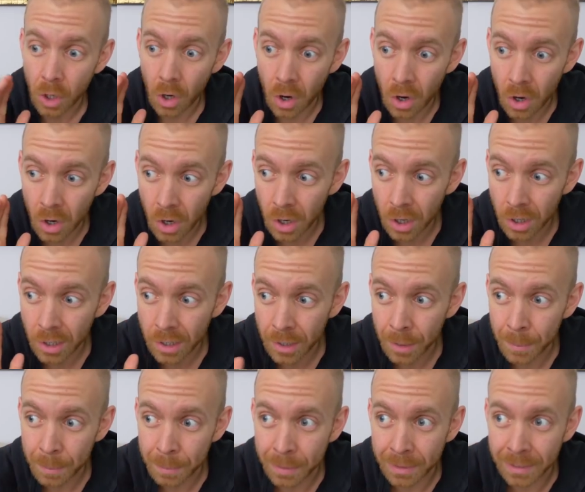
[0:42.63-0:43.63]
are
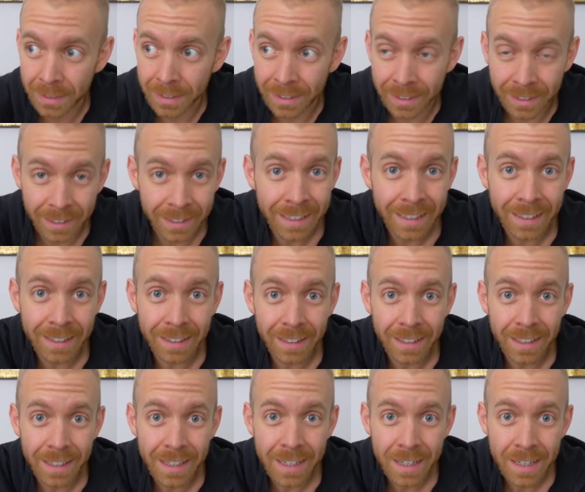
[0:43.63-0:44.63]

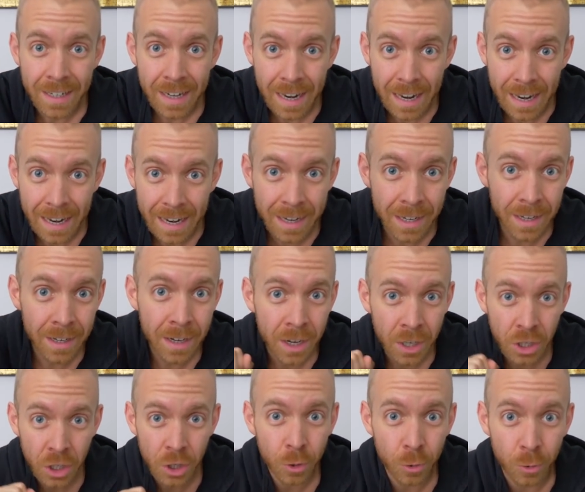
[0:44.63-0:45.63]
completely in
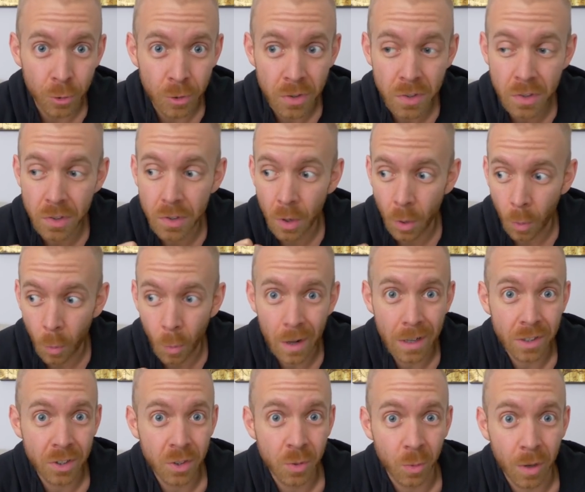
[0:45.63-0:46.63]
use
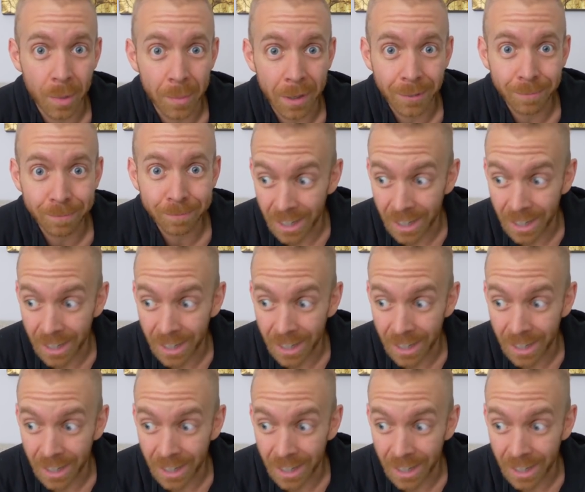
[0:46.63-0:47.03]
while swimming.